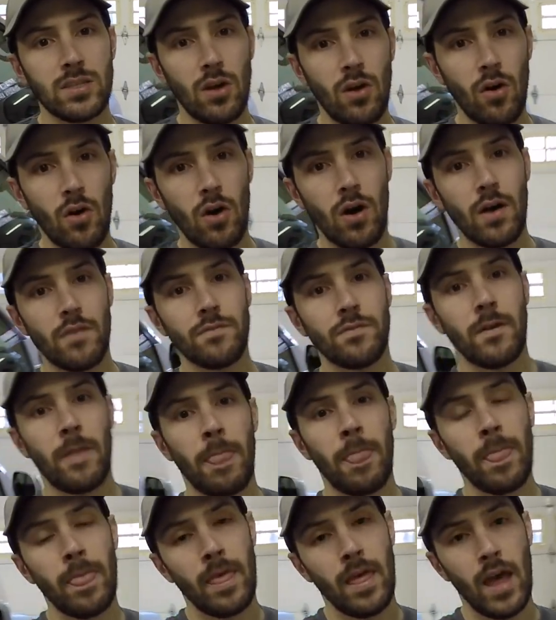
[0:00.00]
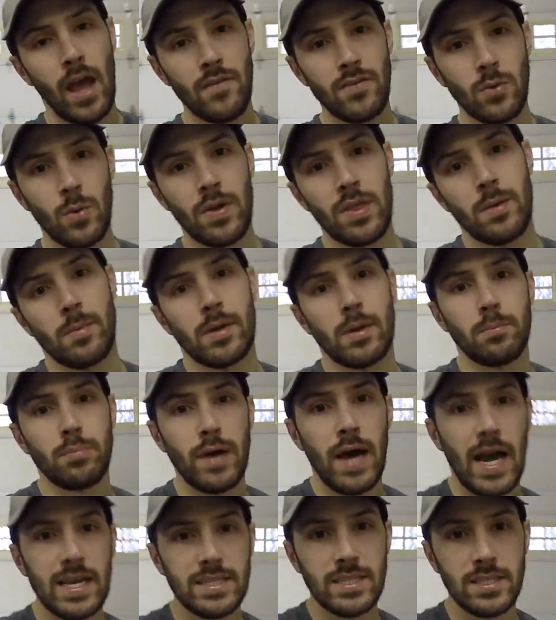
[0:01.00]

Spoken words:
off everywhere that I'm gonna plasti